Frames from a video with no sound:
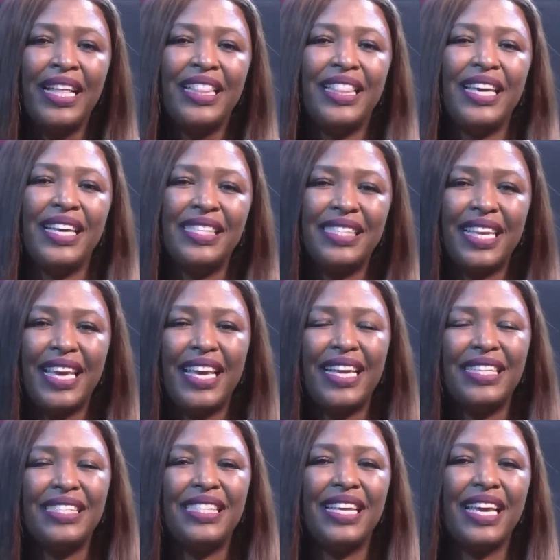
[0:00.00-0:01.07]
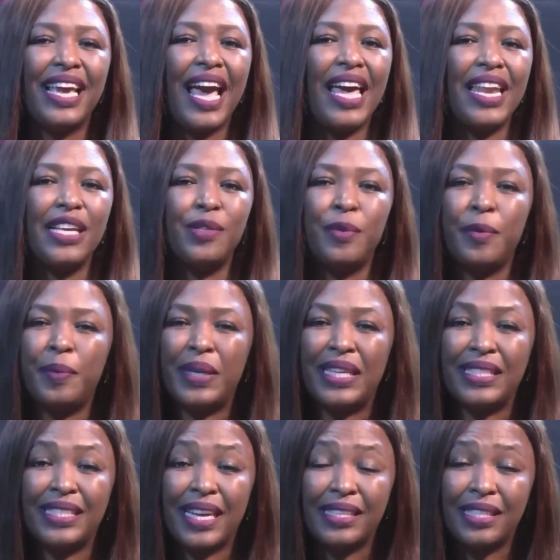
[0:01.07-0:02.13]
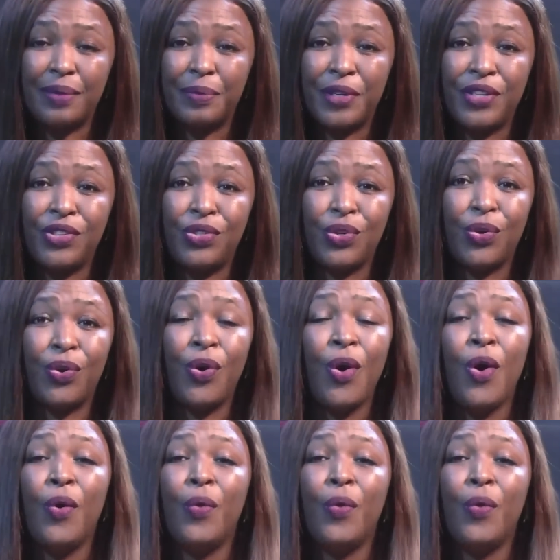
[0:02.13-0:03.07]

This is the NSPPD Testimony Show,